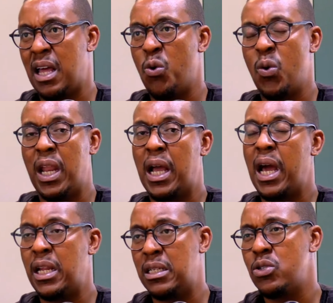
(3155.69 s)
I don't want to
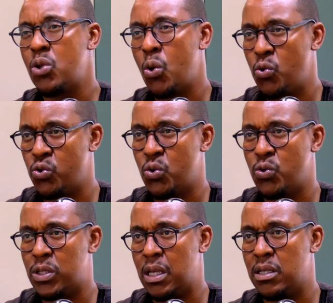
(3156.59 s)
kind of disclose
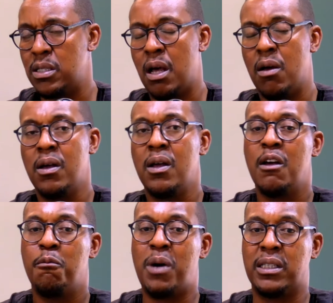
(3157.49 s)
those things now.
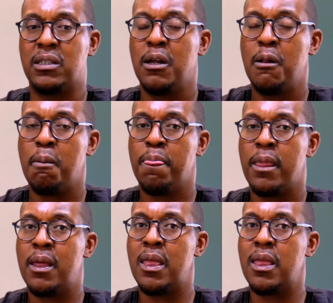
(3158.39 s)
But
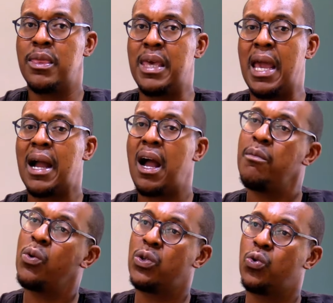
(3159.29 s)
they are
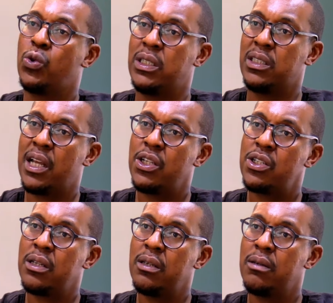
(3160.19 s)
coming with good
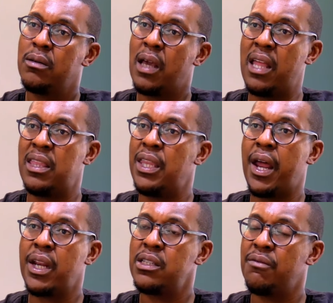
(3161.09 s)
intention. And the
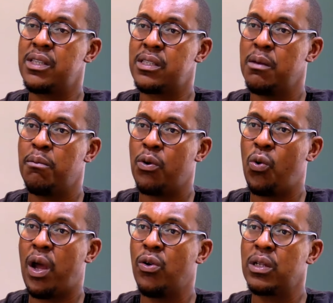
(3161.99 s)
narrative is simple.
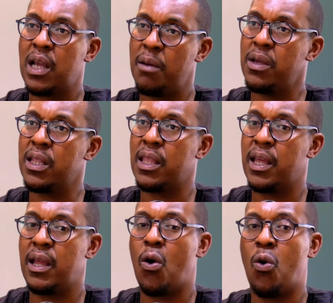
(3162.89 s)
We are not coming
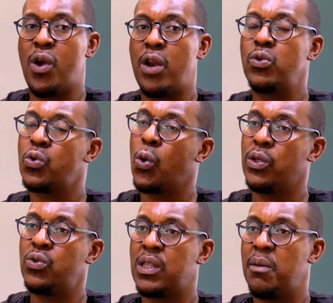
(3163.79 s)
there, or we are not
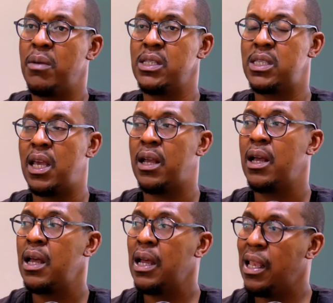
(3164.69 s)
going to them and say,
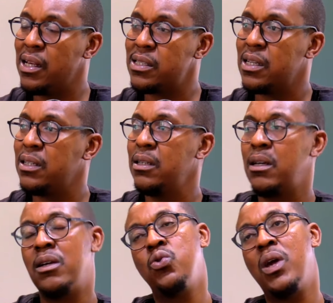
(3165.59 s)
listen,
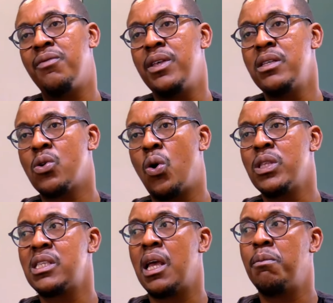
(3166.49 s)
you have this
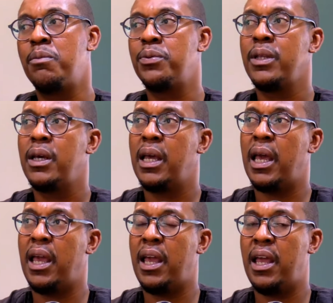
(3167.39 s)
concept.
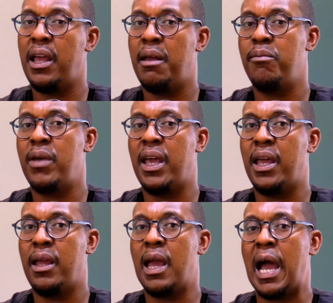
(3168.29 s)

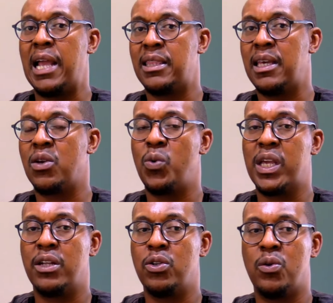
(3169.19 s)
I think we
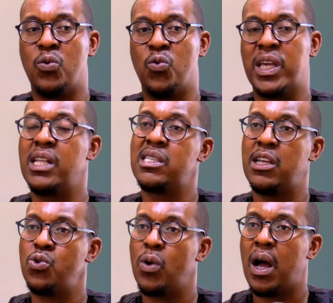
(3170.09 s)
can
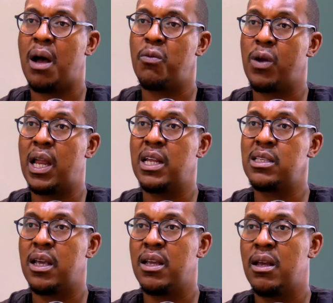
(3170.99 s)
set you up. We kind of
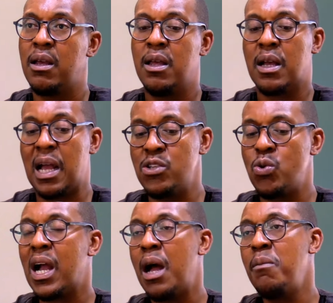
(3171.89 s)
say, guys, you
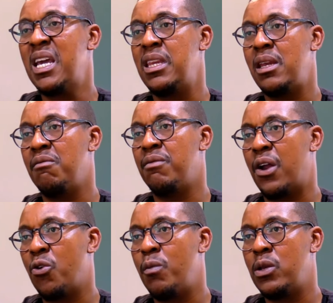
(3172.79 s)
are coming in an
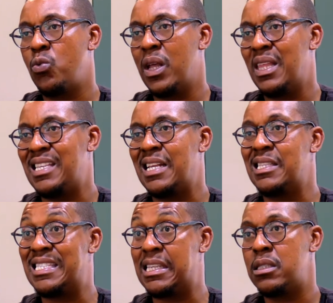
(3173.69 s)
environment where there's
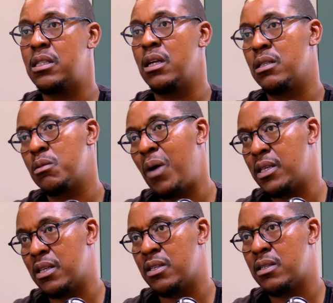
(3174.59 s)
existing
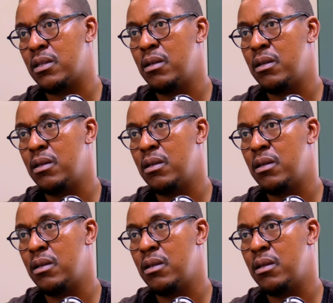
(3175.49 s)
spazas.